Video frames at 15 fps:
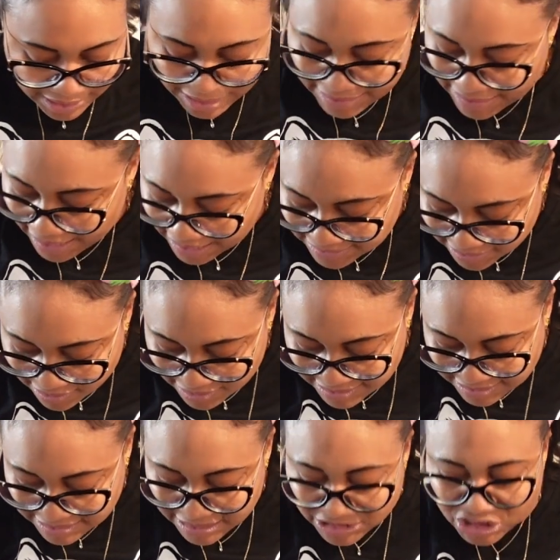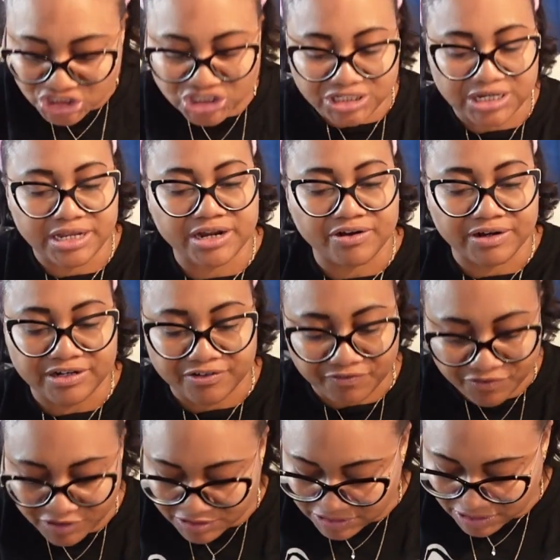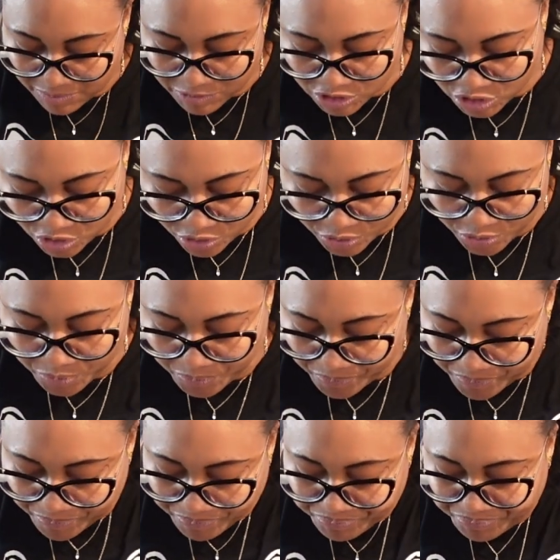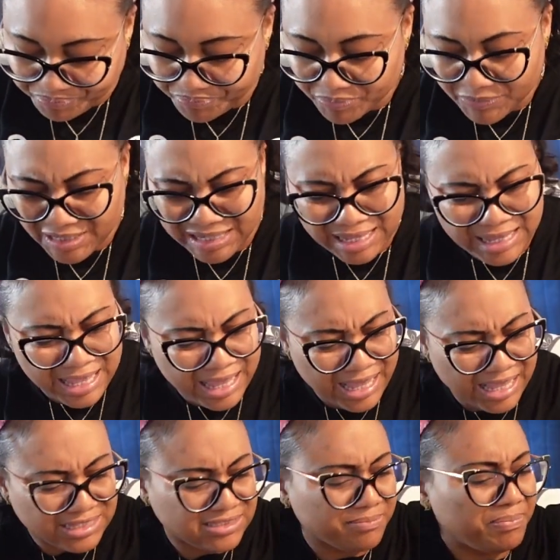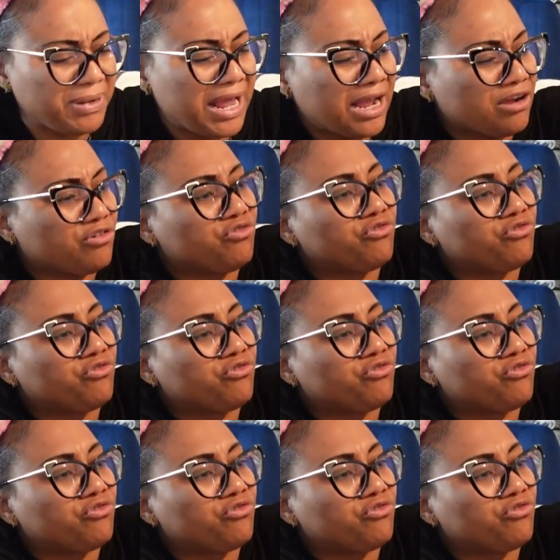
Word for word: And it has a little cinching ear in the front. I'm gonna show you. It's black,